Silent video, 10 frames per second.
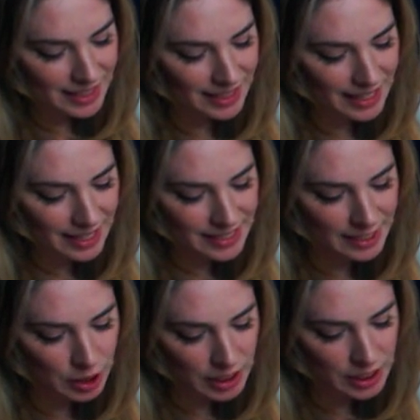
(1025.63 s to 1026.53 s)
In
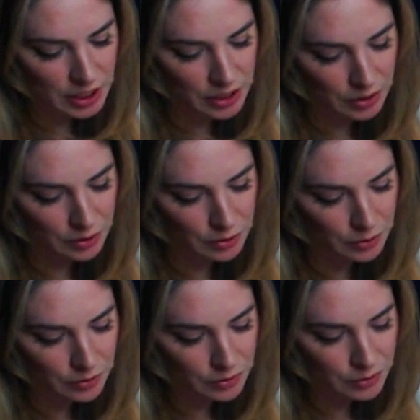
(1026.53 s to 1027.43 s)
addition
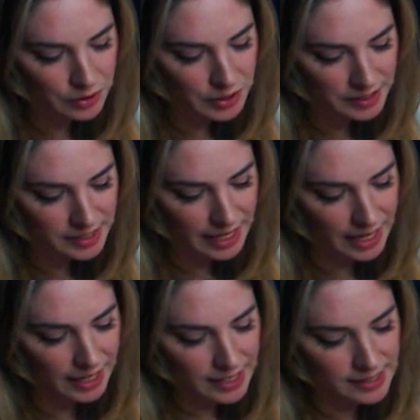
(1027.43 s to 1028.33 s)
to just
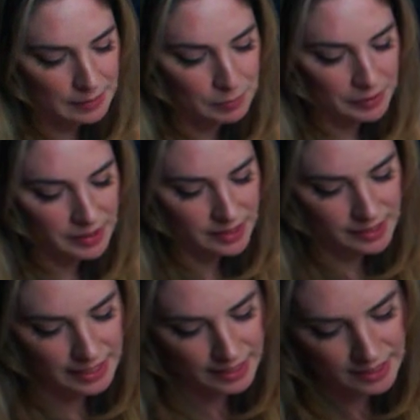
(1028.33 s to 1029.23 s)
a simple
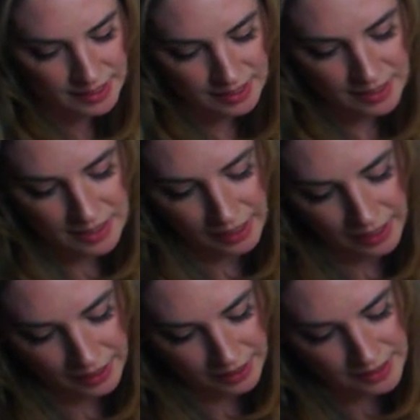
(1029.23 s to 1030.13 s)
sit
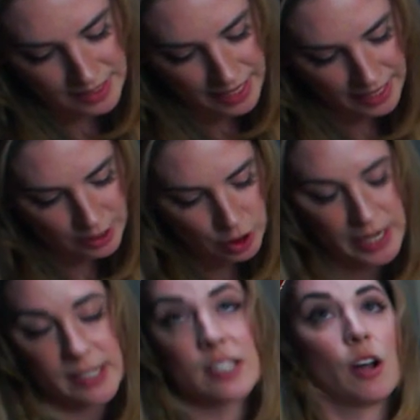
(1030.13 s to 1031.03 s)
and the
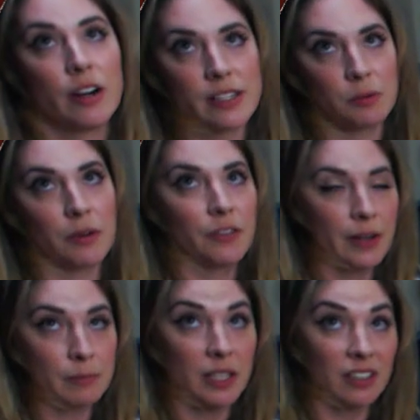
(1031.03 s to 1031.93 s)
handshakes, the hardest one for
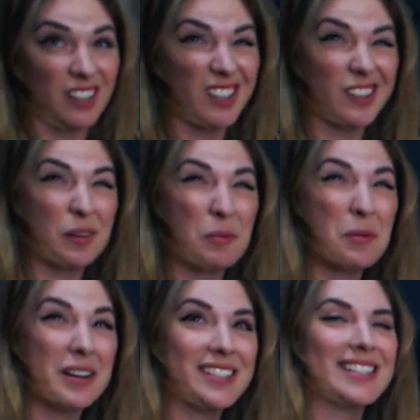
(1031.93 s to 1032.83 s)
him to learn
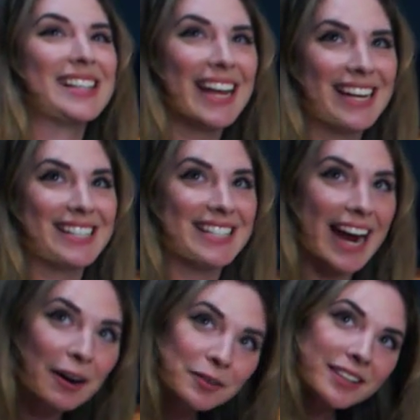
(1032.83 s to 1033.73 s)
was laying
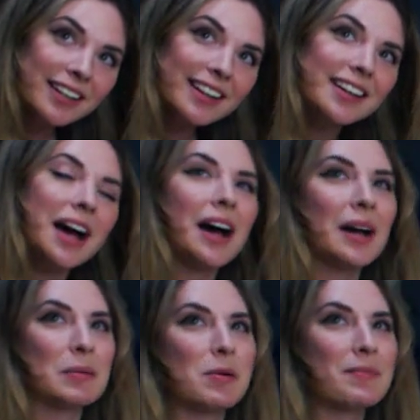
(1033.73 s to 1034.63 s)
down.
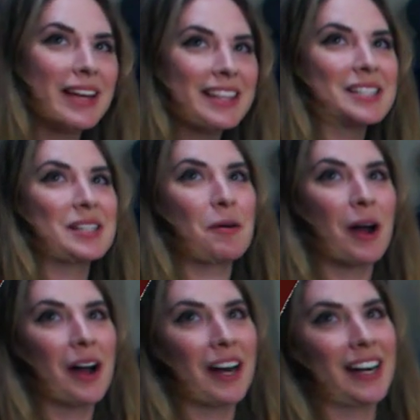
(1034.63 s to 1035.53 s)
What made this so
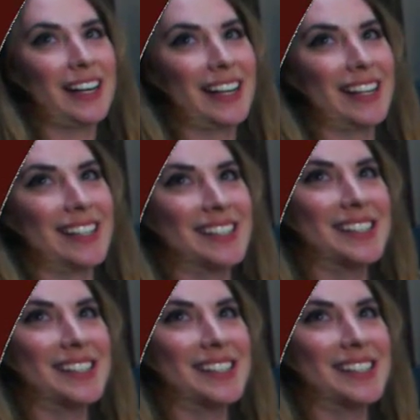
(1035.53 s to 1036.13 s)
hard is